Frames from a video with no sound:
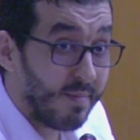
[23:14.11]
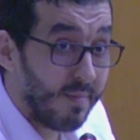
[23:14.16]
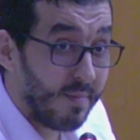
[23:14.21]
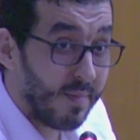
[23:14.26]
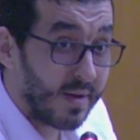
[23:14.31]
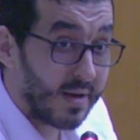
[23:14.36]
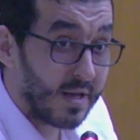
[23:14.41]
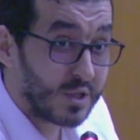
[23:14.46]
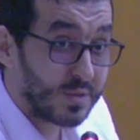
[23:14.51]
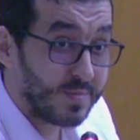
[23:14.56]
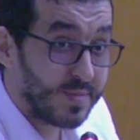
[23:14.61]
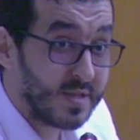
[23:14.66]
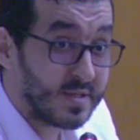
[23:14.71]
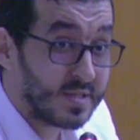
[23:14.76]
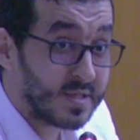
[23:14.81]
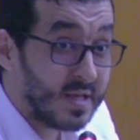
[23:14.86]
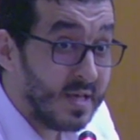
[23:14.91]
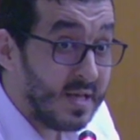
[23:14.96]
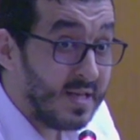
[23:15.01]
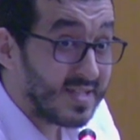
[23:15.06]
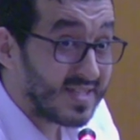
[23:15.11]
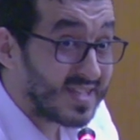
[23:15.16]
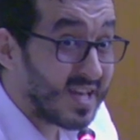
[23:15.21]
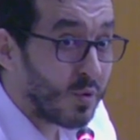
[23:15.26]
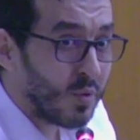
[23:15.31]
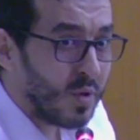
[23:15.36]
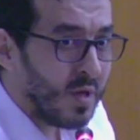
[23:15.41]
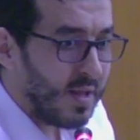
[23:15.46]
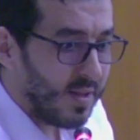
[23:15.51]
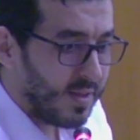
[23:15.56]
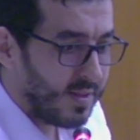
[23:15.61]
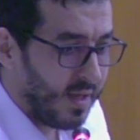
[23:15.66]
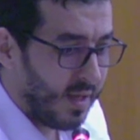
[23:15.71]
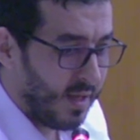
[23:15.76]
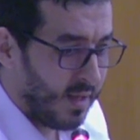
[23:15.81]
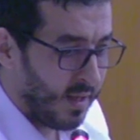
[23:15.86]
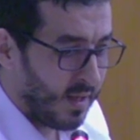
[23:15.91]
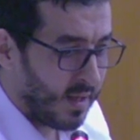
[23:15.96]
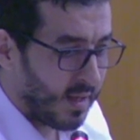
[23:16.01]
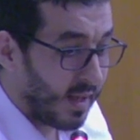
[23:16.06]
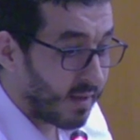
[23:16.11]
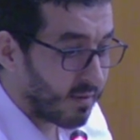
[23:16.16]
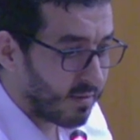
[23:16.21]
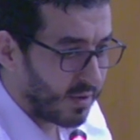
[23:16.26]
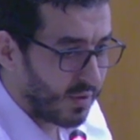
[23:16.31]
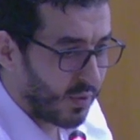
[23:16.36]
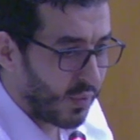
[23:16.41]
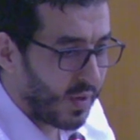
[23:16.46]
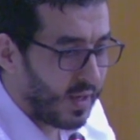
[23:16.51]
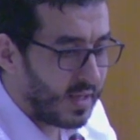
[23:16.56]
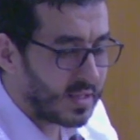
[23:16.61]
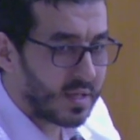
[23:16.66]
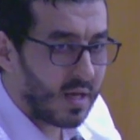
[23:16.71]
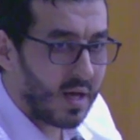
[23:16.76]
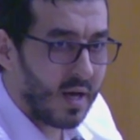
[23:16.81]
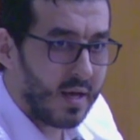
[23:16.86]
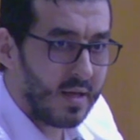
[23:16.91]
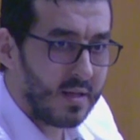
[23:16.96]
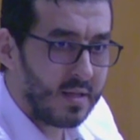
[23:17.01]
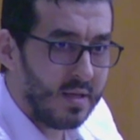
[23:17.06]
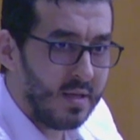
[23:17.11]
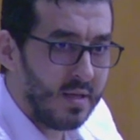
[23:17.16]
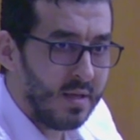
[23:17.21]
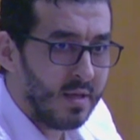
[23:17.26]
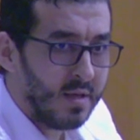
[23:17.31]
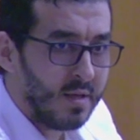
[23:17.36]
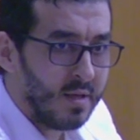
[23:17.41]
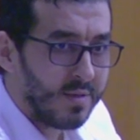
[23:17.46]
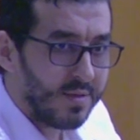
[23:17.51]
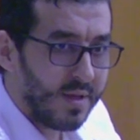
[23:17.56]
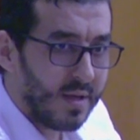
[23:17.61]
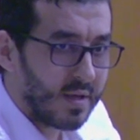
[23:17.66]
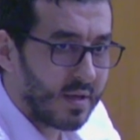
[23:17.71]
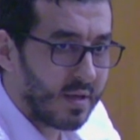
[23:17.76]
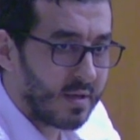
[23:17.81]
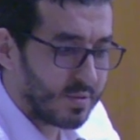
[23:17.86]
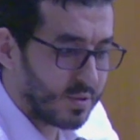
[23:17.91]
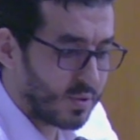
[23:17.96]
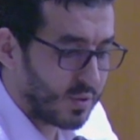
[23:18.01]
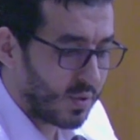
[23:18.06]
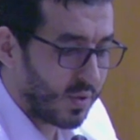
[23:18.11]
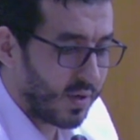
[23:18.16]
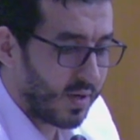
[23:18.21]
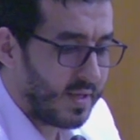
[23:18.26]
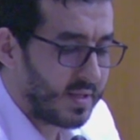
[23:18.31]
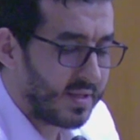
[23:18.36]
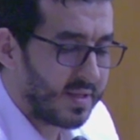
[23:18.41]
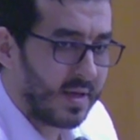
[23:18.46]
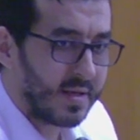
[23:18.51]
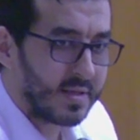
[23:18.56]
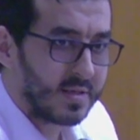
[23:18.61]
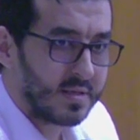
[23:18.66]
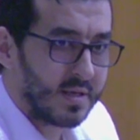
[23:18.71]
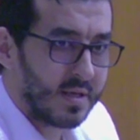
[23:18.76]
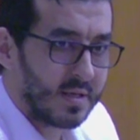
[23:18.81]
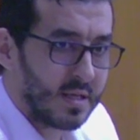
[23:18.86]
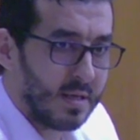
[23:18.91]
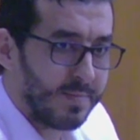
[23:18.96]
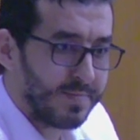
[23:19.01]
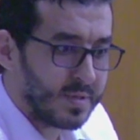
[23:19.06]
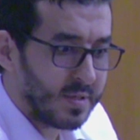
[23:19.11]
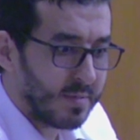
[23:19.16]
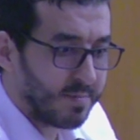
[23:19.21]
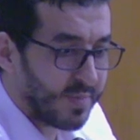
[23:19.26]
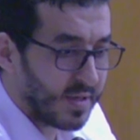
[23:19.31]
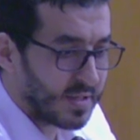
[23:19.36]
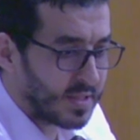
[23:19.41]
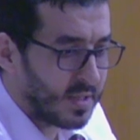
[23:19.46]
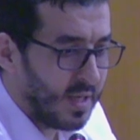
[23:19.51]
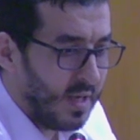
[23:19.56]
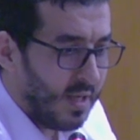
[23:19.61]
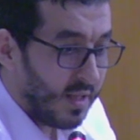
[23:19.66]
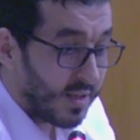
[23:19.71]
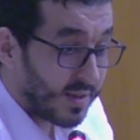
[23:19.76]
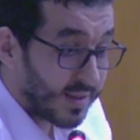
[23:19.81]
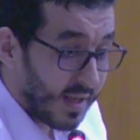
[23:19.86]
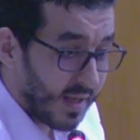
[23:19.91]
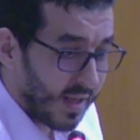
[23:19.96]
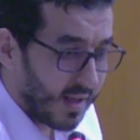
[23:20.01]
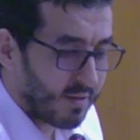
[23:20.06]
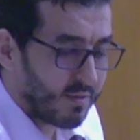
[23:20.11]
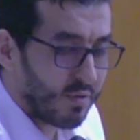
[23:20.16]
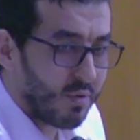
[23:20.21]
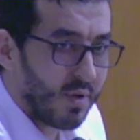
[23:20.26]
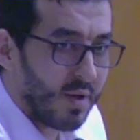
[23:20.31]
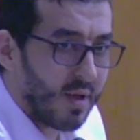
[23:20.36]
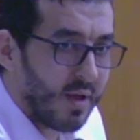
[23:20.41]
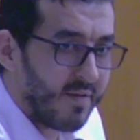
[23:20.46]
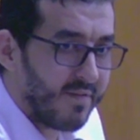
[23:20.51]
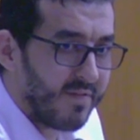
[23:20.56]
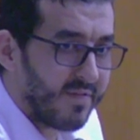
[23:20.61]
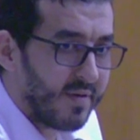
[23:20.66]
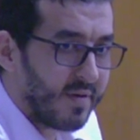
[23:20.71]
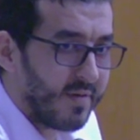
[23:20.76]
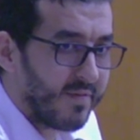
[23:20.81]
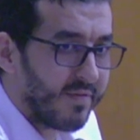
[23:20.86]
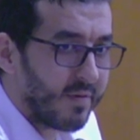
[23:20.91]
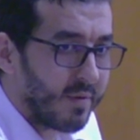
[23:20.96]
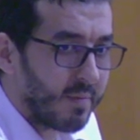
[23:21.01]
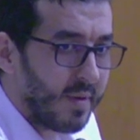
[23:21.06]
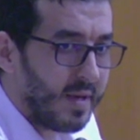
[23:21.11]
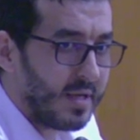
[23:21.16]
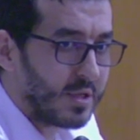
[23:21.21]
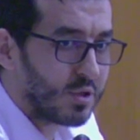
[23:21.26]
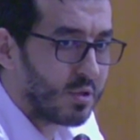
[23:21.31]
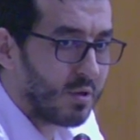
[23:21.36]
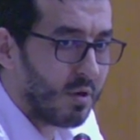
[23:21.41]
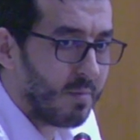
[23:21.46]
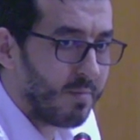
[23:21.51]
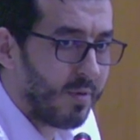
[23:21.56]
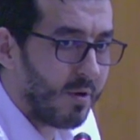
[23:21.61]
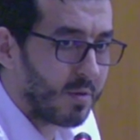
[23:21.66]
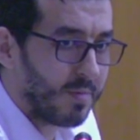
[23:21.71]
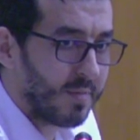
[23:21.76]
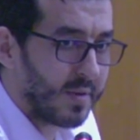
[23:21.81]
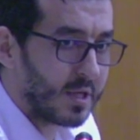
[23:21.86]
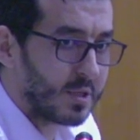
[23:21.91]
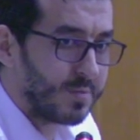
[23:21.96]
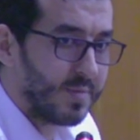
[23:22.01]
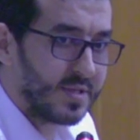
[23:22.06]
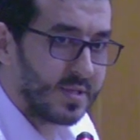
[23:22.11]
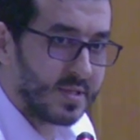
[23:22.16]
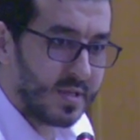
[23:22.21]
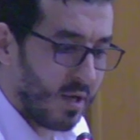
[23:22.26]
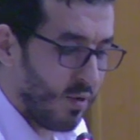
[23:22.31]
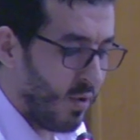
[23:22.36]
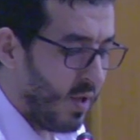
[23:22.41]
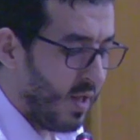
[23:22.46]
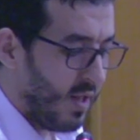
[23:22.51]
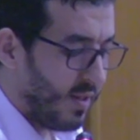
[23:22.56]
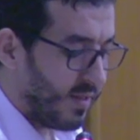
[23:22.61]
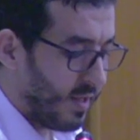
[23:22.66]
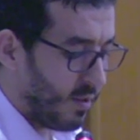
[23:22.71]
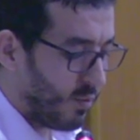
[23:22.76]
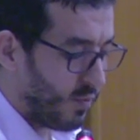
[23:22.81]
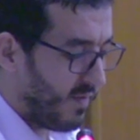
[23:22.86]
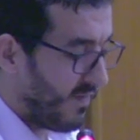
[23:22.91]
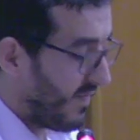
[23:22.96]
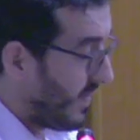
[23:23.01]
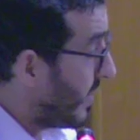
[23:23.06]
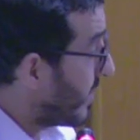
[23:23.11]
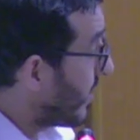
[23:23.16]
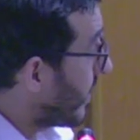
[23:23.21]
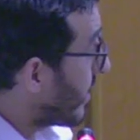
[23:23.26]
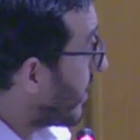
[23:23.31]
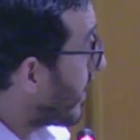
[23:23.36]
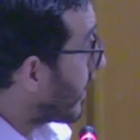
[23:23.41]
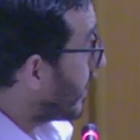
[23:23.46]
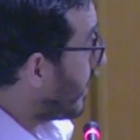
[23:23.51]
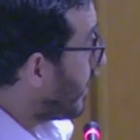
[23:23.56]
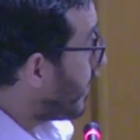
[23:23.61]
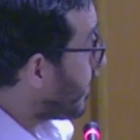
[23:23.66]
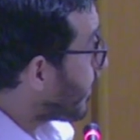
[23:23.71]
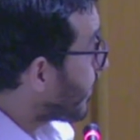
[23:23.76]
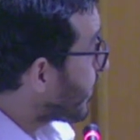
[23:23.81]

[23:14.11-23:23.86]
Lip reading: management, so they can create idea. They can create their startups, but they don't have information about management, so they will fail directly.